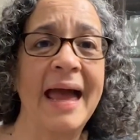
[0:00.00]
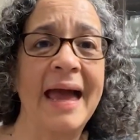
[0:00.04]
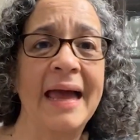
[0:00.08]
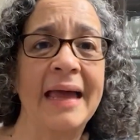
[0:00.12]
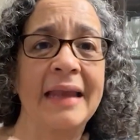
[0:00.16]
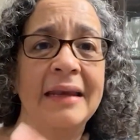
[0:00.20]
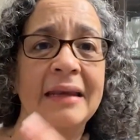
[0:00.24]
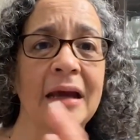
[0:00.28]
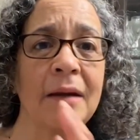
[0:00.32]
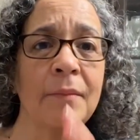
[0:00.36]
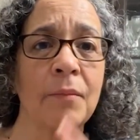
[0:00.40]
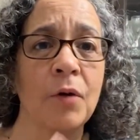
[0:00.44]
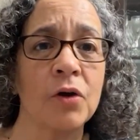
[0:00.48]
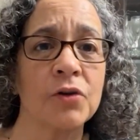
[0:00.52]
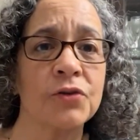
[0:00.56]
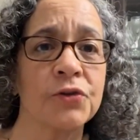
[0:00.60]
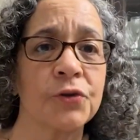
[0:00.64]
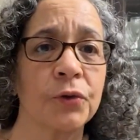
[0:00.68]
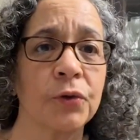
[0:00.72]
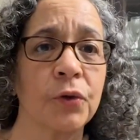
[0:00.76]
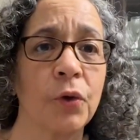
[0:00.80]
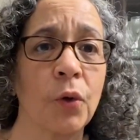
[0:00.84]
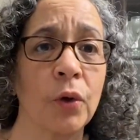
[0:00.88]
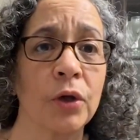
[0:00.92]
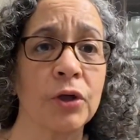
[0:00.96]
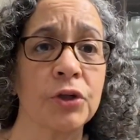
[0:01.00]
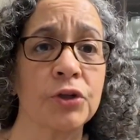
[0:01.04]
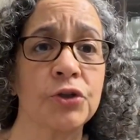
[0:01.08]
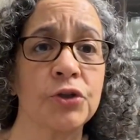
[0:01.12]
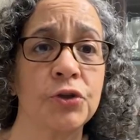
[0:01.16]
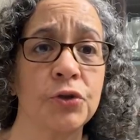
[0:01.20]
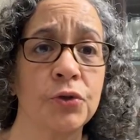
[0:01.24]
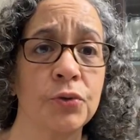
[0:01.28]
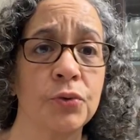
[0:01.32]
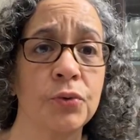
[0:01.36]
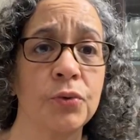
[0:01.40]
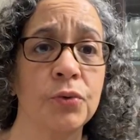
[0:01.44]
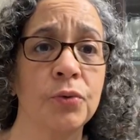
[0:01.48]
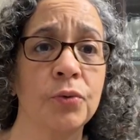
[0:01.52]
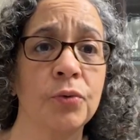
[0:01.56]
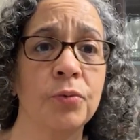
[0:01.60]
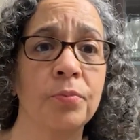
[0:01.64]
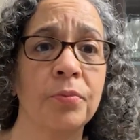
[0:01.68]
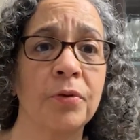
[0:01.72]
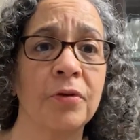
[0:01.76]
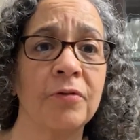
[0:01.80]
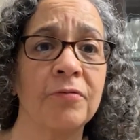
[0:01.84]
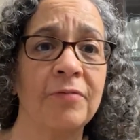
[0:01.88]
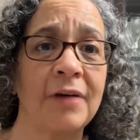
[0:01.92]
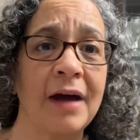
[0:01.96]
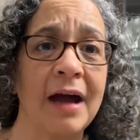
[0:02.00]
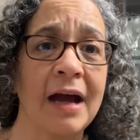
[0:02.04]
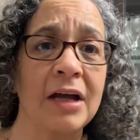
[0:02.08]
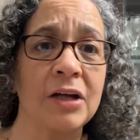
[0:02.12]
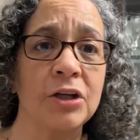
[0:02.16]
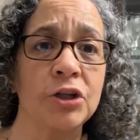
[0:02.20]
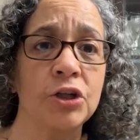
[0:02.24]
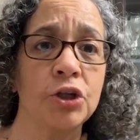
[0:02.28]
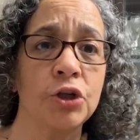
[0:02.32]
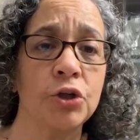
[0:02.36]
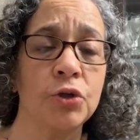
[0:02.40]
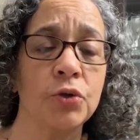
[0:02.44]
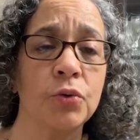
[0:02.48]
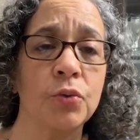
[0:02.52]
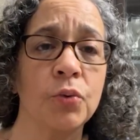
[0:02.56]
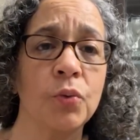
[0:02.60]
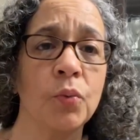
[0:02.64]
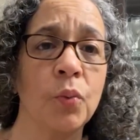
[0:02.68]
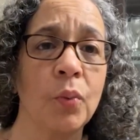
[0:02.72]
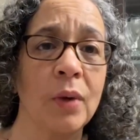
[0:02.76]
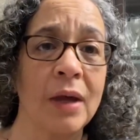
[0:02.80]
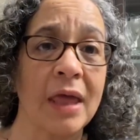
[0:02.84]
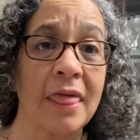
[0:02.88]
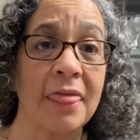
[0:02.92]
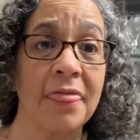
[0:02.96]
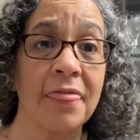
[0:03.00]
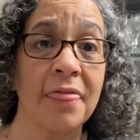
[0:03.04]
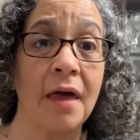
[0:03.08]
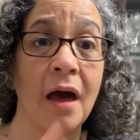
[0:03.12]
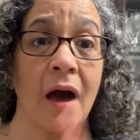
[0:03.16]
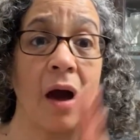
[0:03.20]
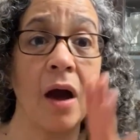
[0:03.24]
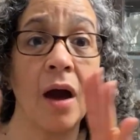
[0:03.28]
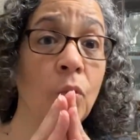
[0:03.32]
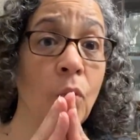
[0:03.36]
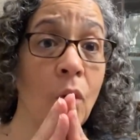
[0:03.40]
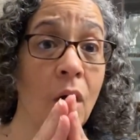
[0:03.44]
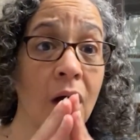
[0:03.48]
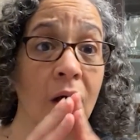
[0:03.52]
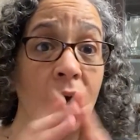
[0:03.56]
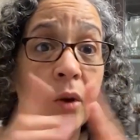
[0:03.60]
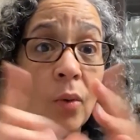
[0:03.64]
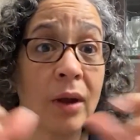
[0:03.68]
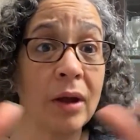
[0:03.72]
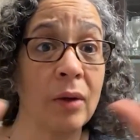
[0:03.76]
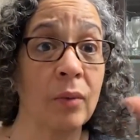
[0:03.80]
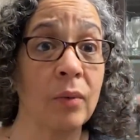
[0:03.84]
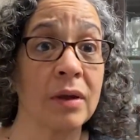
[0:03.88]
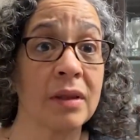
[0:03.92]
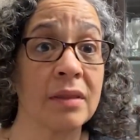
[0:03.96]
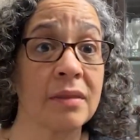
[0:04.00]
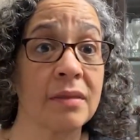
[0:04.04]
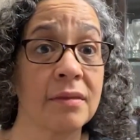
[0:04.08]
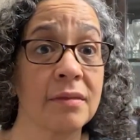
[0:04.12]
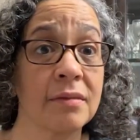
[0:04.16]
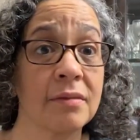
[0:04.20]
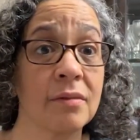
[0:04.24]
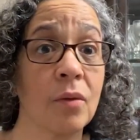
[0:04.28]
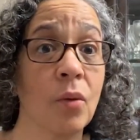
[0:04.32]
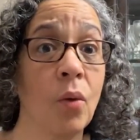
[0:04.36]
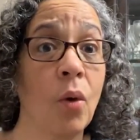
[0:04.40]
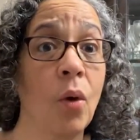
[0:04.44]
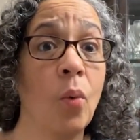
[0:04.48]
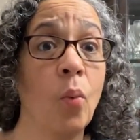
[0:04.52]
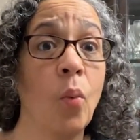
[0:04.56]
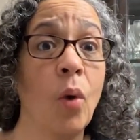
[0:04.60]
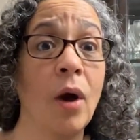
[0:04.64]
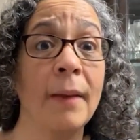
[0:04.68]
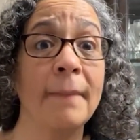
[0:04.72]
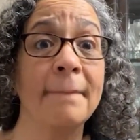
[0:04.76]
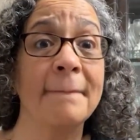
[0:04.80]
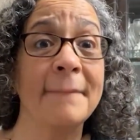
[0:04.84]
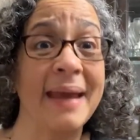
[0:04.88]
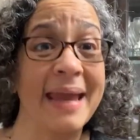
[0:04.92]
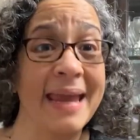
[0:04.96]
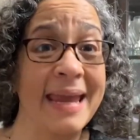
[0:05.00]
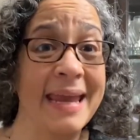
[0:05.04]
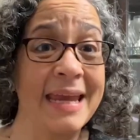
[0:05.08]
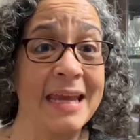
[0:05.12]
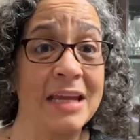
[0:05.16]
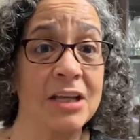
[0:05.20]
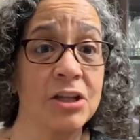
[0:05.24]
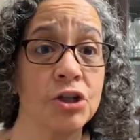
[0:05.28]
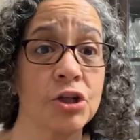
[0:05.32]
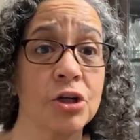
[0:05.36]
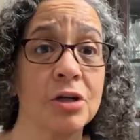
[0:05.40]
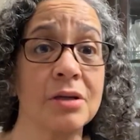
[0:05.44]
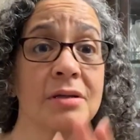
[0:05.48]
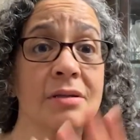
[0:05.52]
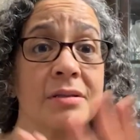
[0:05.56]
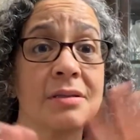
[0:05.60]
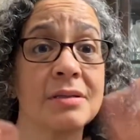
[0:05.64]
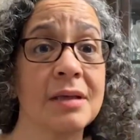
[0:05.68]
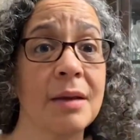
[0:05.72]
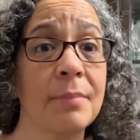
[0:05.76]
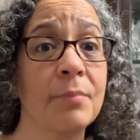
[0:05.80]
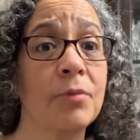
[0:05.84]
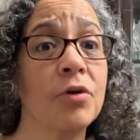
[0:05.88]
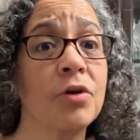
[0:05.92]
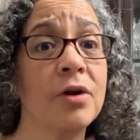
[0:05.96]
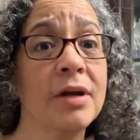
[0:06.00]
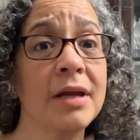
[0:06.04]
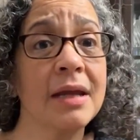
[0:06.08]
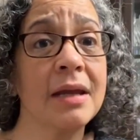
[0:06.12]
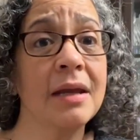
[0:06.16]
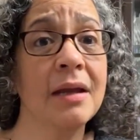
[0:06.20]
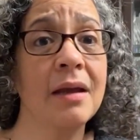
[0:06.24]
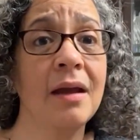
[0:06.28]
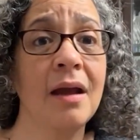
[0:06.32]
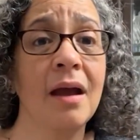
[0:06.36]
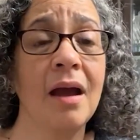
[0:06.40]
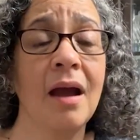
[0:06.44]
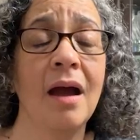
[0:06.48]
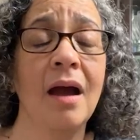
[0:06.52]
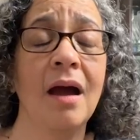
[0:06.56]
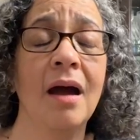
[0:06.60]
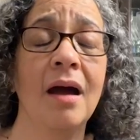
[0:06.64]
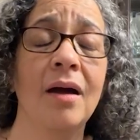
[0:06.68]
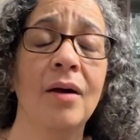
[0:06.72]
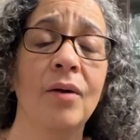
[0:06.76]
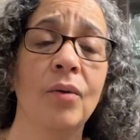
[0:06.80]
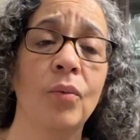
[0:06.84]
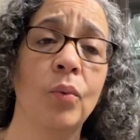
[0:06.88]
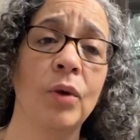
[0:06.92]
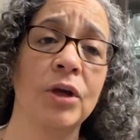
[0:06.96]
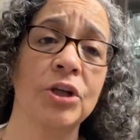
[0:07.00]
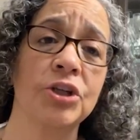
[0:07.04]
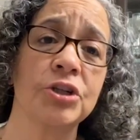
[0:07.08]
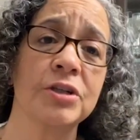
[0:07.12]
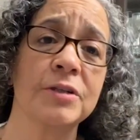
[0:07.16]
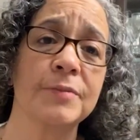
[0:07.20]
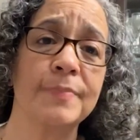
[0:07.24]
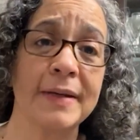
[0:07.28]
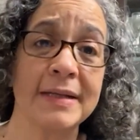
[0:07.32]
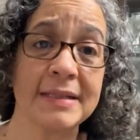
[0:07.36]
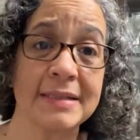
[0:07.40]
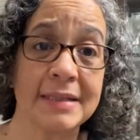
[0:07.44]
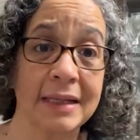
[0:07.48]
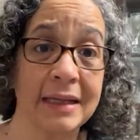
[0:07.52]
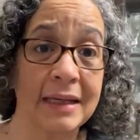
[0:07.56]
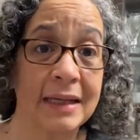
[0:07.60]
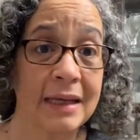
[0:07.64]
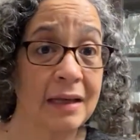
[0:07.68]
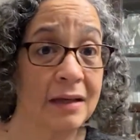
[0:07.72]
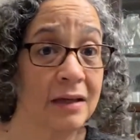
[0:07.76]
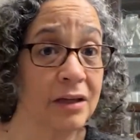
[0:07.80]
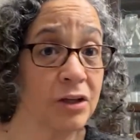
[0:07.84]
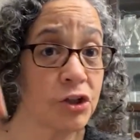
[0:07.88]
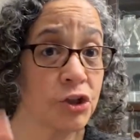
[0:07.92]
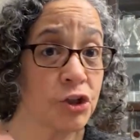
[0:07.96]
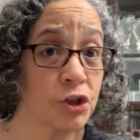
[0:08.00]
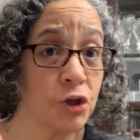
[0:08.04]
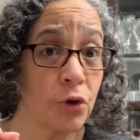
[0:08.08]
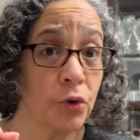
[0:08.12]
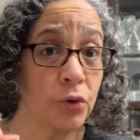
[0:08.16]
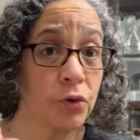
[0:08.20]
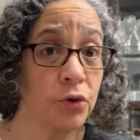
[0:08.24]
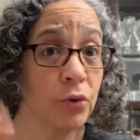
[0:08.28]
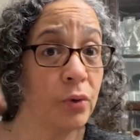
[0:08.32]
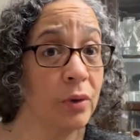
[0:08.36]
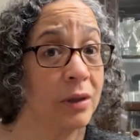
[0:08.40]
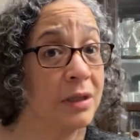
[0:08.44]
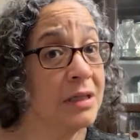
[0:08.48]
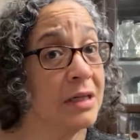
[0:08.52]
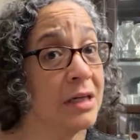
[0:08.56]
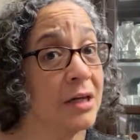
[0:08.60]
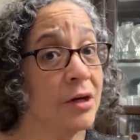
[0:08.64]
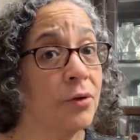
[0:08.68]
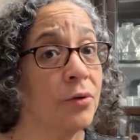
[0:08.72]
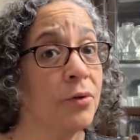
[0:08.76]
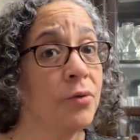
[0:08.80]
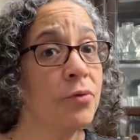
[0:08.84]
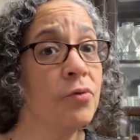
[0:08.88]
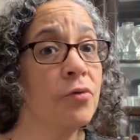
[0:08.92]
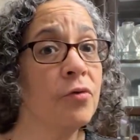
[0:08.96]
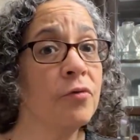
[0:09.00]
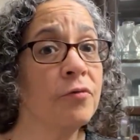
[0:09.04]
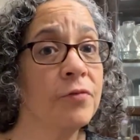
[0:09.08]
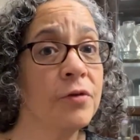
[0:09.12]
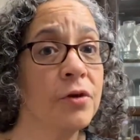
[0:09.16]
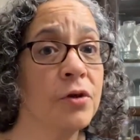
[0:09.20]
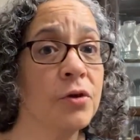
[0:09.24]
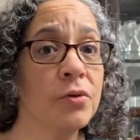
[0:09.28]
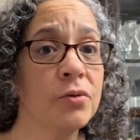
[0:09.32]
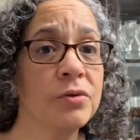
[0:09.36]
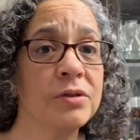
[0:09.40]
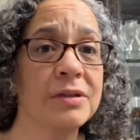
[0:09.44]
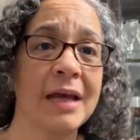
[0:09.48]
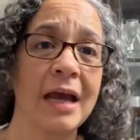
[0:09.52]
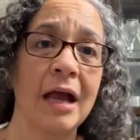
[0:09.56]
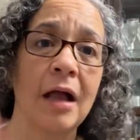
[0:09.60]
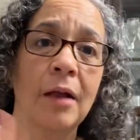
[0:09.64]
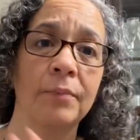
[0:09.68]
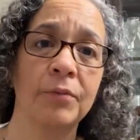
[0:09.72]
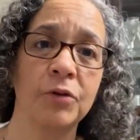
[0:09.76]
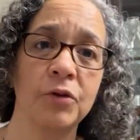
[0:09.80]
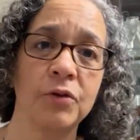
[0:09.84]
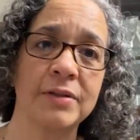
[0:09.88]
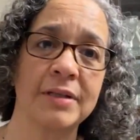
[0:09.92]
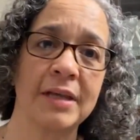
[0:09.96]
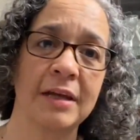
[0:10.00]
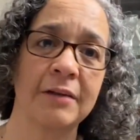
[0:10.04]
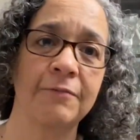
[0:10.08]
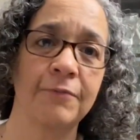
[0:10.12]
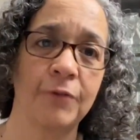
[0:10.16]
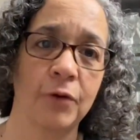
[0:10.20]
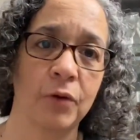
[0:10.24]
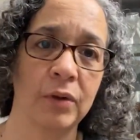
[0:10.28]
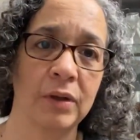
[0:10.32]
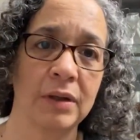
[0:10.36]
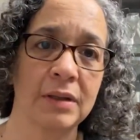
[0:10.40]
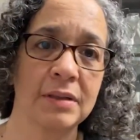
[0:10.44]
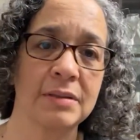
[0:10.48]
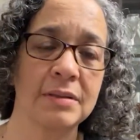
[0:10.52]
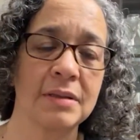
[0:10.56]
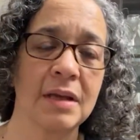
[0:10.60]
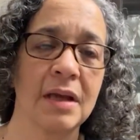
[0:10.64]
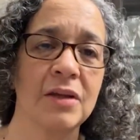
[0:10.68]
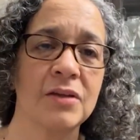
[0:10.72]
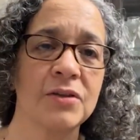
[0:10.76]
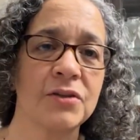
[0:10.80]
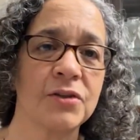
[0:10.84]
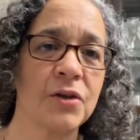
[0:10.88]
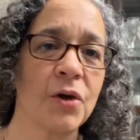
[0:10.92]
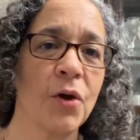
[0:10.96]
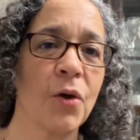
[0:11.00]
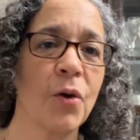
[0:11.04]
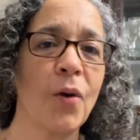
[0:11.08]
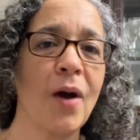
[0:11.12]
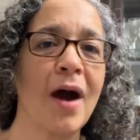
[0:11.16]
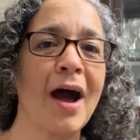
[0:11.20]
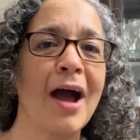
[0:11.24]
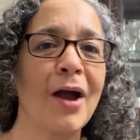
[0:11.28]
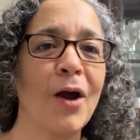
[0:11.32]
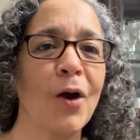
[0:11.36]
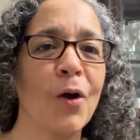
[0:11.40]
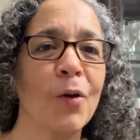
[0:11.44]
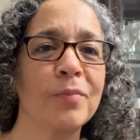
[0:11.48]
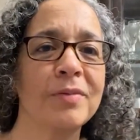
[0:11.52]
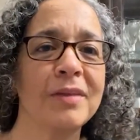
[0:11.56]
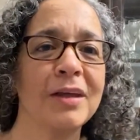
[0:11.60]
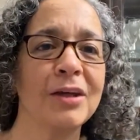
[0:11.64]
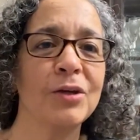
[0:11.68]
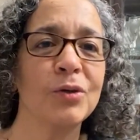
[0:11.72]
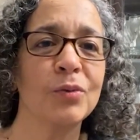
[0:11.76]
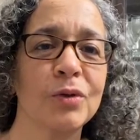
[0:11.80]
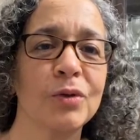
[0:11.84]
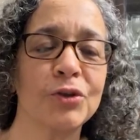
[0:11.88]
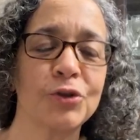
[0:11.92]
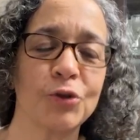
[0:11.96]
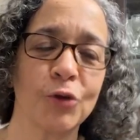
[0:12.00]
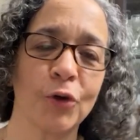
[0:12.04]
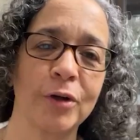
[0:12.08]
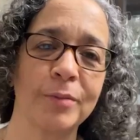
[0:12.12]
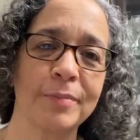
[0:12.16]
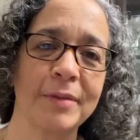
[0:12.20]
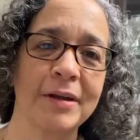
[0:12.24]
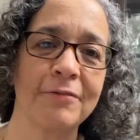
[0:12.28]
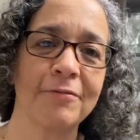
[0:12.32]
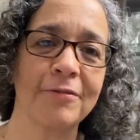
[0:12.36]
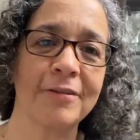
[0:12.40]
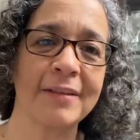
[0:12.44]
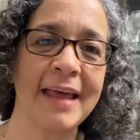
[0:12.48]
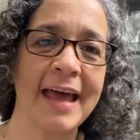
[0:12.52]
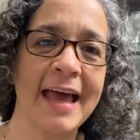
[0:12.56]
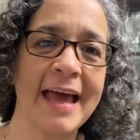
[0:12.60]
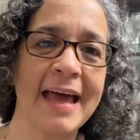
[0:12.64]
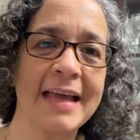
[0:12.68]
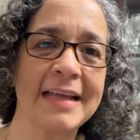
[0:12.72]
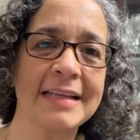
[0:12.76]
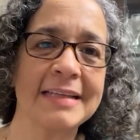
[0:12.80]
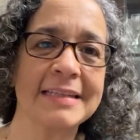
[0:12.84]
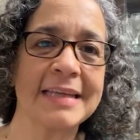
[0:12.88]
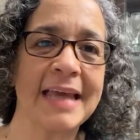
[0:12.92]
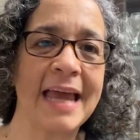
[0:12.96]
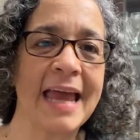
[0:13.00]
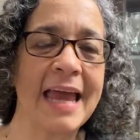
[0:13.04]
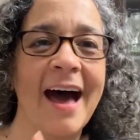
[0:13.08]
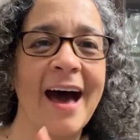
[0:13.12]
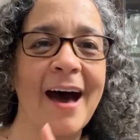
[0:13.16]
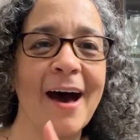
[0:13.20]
And I'm also going to provide you with, you'll walk away with a 1-page summary which is basically going to show you a year in review to help you stay focused. So I hope you will join me for that.